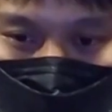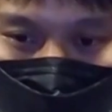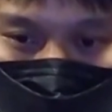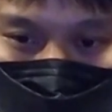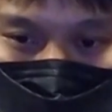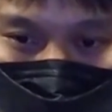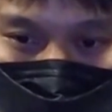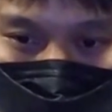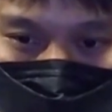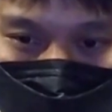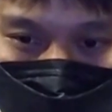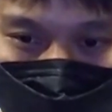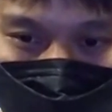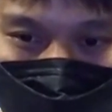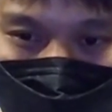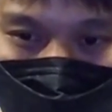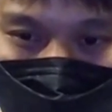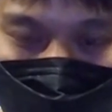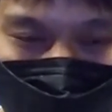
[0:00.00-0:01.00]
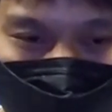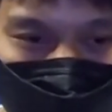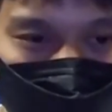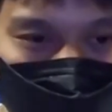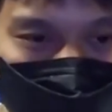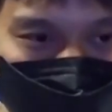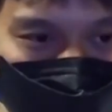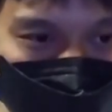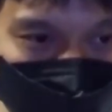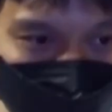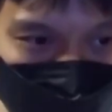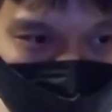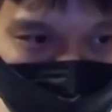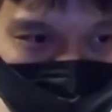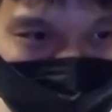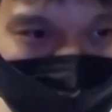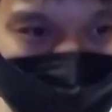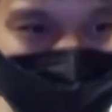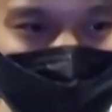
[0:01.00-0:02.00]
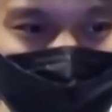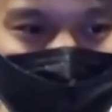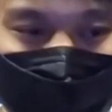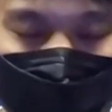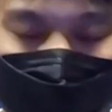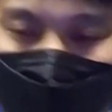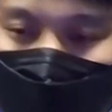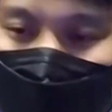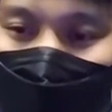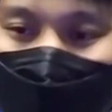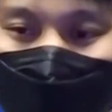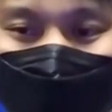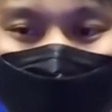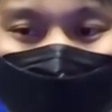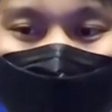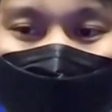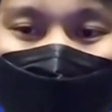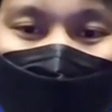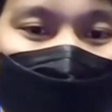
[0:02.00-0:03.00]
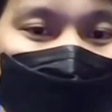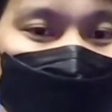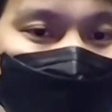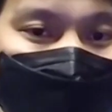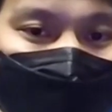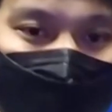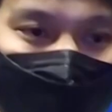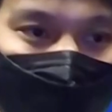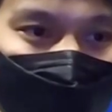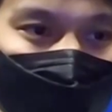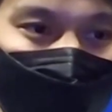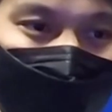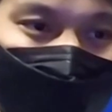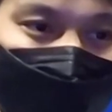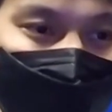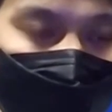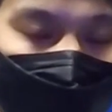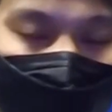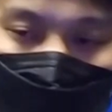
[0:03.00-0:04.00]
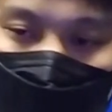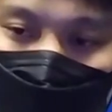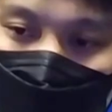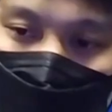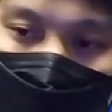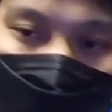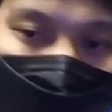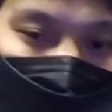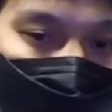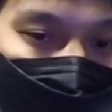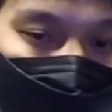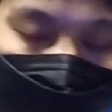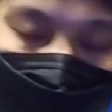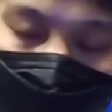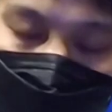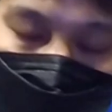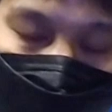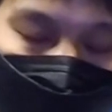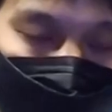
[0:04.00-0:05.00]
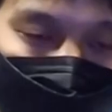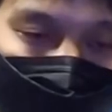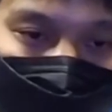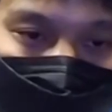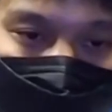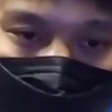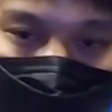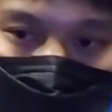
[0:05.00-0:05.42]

Um, so I think everything is just slowed down for me, and I'm just having fun. Um, I'm having fun out there.